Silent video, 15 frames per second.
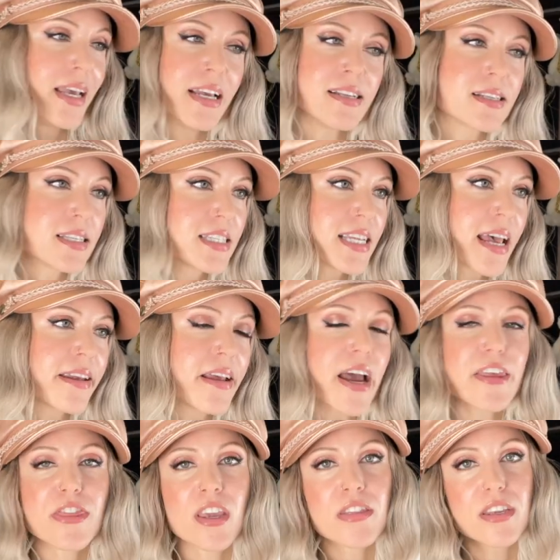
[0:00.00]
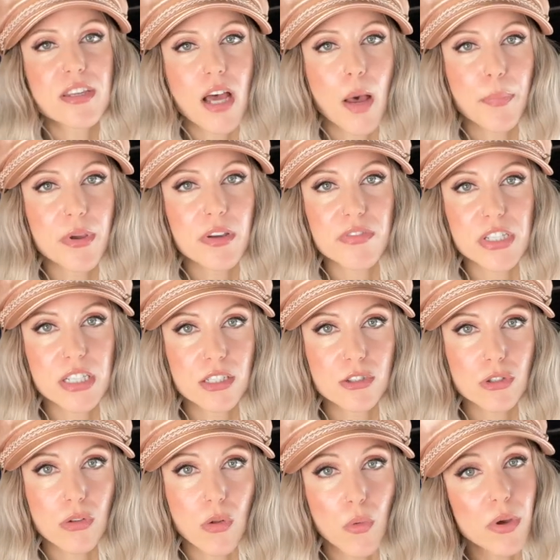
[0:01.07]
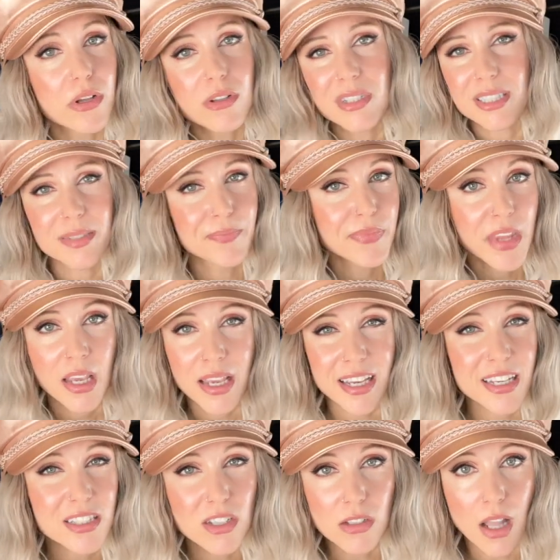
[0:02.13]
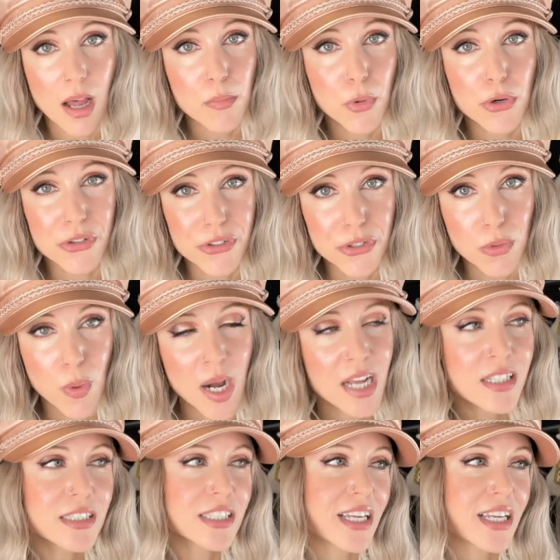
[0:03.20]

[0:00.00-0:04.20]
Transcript: Instead, I think the topic of essential oils is a lot more nuanced.